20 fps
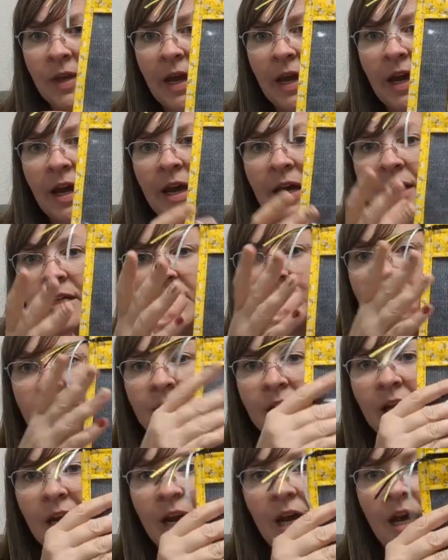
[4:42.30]
And
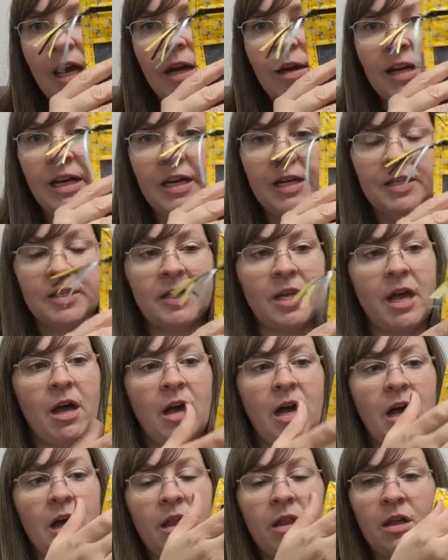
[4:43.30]
uh, it's
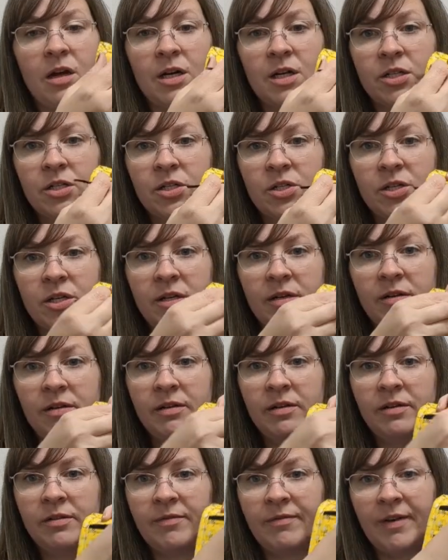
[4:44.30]
a large
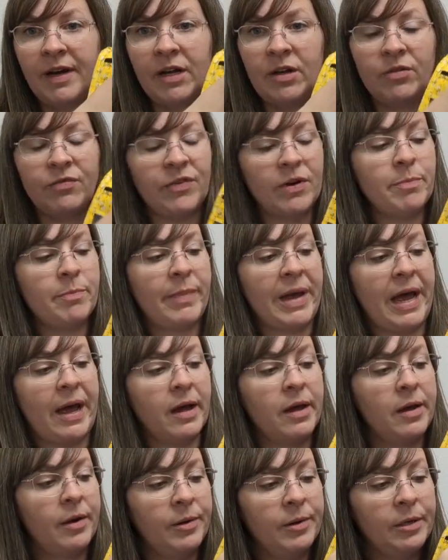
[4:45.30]
vinyl front
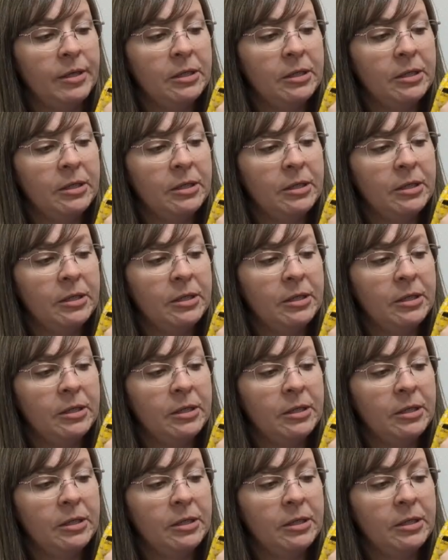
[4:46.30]
bag.